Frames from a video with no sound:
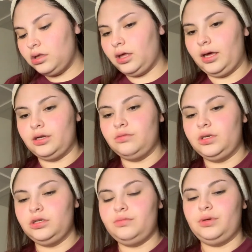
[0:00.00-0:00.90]
think I got too
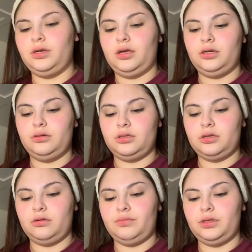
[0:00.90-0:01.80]
much, but I'm
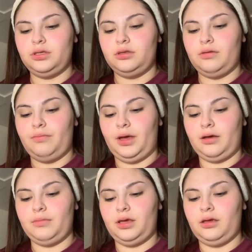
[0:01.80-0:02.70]
just going to put this on the
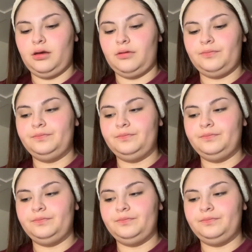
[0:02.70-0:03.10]
back of my hand.